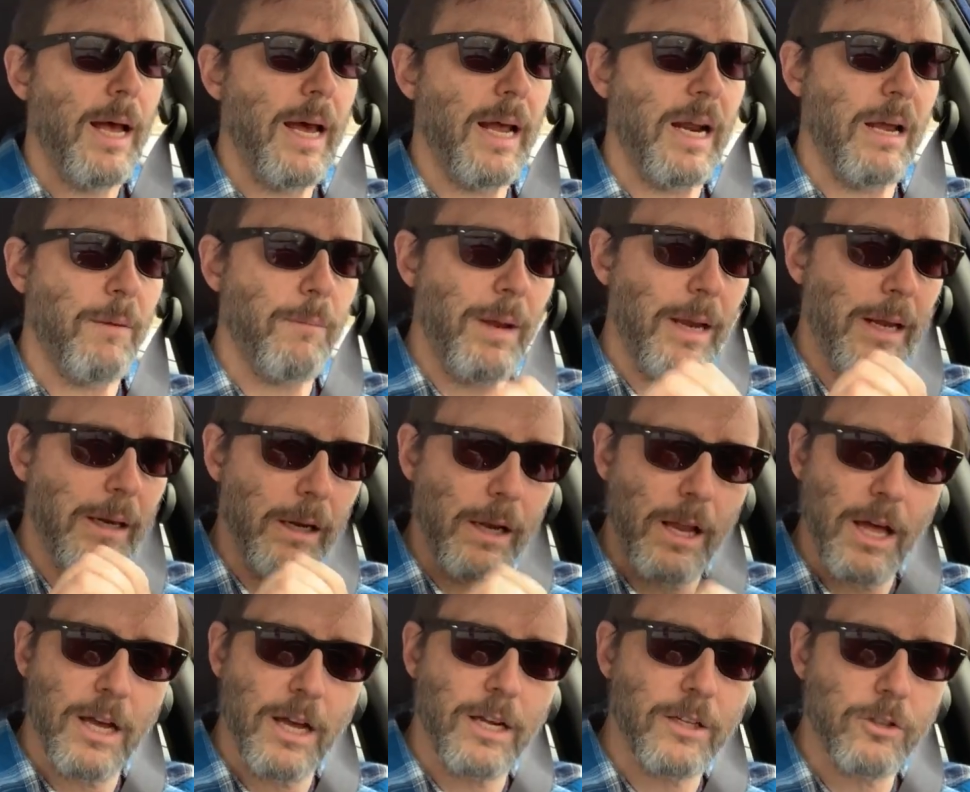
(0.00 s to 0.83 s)
and I make
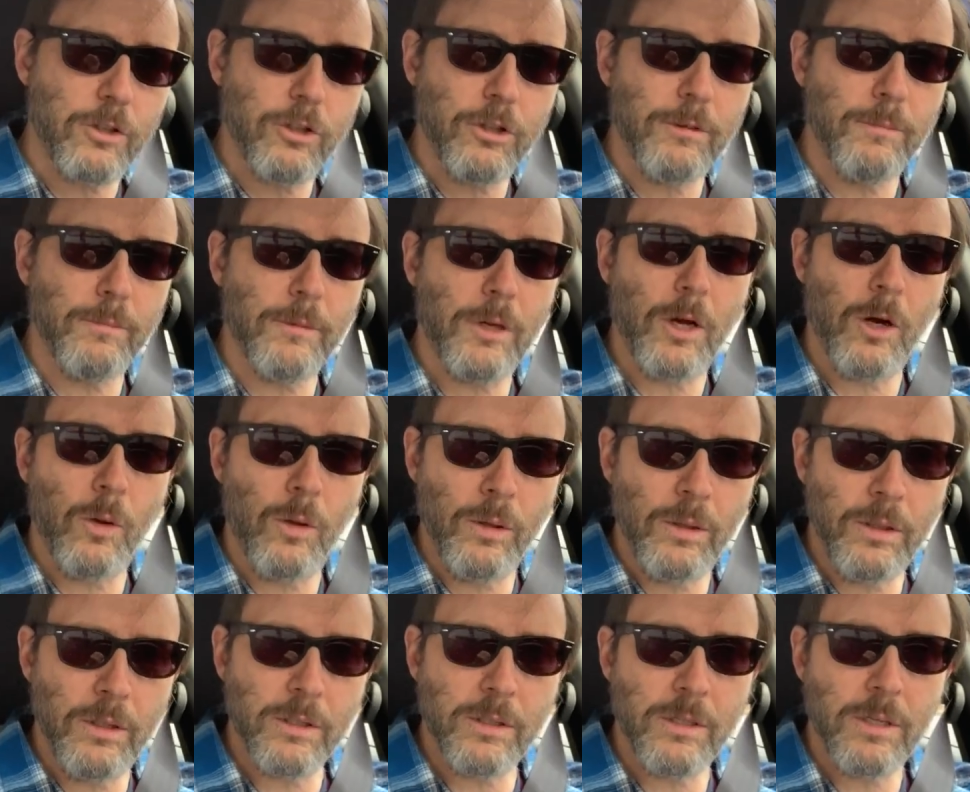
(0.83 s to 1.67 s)
long-term
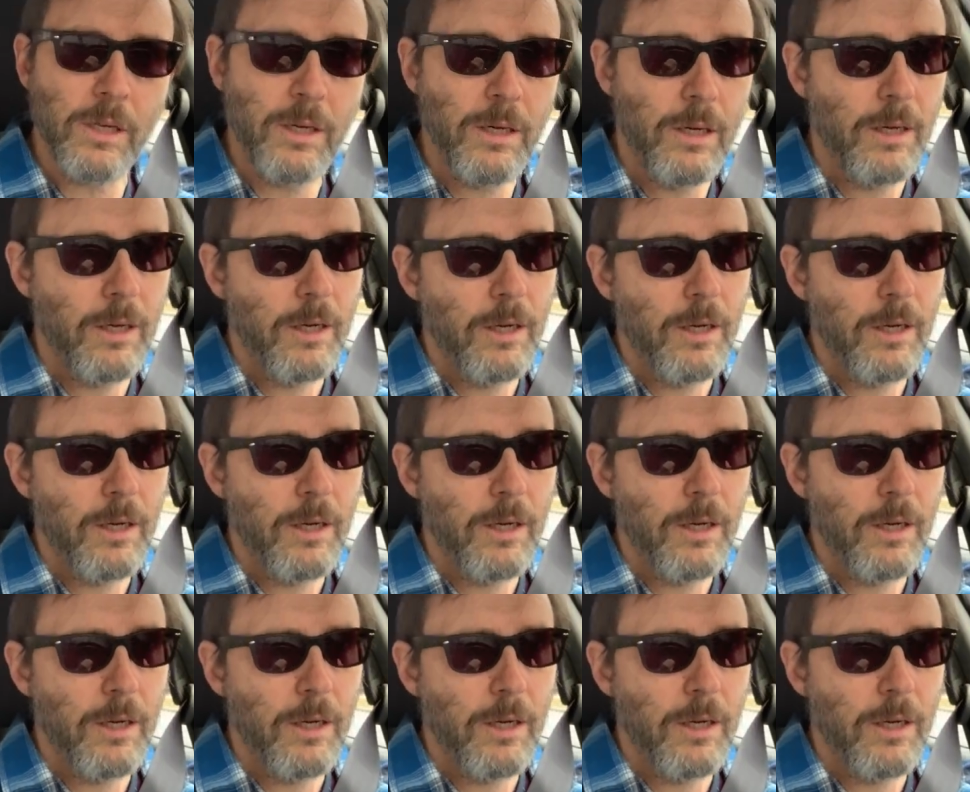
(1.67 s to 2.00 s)
goals,